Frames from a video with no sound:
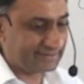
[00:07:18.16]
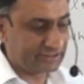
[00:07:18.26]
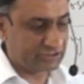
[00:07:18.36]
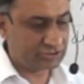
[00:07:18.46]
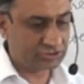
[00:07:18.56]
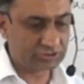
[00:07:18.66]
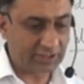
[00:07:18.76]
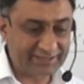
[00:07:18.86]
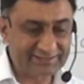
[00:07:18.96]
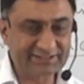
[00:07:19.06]
this
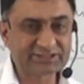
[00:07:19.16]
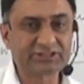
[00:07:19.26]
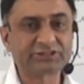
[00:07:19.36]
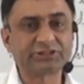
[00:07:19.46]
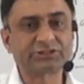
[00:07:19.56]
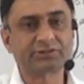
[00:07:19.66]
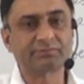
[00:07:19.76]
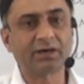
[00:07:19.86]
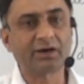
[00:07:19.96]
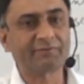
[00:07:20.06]
existing
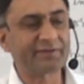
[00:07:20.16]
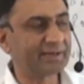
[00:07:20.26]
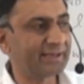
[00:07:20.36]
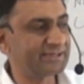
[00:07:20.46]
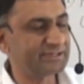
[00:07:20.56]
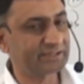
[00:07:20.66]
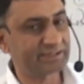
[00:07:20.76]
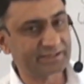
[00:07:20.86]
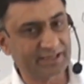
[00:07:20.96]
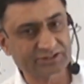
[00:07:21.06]
system of analyzing
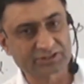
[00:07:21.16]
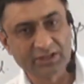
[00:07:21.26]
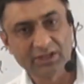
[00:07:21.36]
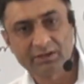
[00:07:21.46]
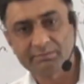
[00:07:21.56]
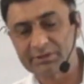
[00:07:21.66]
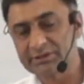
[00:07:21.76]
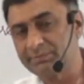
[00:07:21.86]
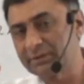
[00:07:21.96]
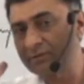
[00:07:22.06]
a text by
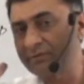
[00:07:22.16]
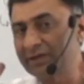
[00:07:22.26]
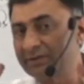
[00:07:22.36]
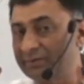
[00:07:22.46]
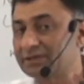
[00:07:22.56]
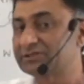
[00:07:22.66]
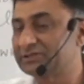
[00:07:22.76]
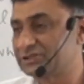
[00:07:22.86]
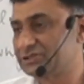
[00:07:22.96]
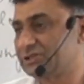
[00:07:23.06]
keeping in mind
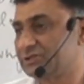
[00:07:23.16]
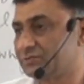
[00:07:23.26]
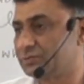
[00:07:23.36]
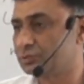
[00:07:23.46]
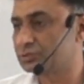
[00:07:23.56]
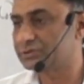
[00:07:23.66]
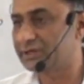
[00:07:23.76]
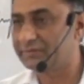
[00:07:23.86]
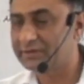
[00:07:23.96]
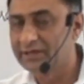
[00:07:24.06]
Marxistic views
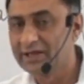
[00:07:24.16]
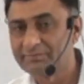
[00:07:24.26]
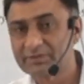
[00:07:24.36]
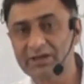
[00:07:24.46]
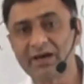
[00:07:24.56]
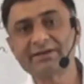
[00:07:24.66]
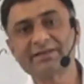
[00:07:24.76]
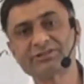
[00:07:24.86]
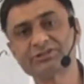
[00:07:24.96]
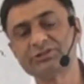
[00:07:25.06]
that where
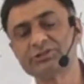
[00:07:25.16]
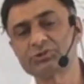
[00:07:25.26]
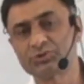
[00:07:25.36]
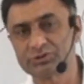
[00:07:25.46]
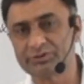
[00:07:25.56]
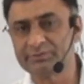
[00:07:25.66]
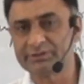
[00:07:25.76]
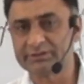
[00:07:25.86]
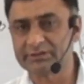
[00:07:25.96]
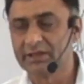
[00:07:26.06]
context is the source of
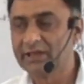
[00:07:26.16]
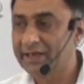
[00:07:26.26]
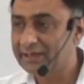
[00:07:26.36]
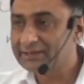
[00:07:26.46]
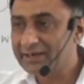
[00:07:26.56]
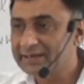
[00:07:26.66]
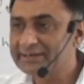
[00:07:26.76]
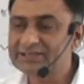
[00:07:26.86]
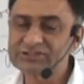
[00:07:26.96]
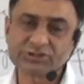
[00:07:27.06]
meaning, and
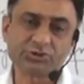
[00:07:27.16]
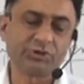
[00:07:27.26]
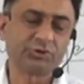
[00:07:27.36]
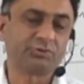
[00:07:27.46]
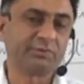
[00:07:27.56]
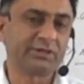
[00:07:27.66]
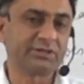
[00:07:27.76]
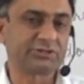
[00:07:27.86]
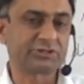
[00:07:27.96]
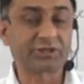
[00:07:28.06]
context is going to make
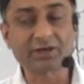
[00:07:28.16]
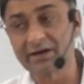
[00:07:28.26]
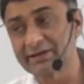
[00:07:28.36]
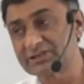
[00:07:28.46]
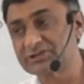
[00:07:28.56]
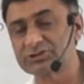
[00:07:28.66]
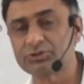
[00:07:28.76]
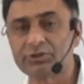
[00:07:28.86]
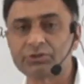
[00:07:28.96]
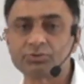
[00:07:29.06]
history. Context is
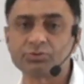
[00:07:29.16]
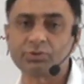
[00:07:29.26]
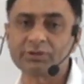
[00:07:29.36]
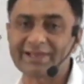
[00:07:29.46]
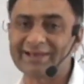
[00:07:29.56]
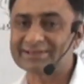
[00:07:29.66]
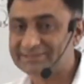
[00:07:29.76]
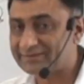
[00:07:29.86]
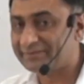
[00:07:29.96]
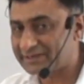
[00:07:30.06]
going to tell us
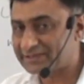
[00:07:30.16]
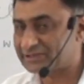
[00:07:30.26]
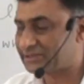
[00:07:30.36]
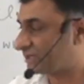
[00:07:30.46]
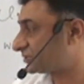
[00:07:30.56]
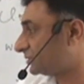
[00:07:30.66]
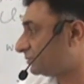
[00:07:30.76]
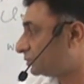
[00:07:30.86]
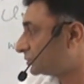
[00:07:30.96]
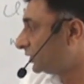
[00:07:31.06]
that what is a text
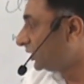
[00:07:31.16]
about.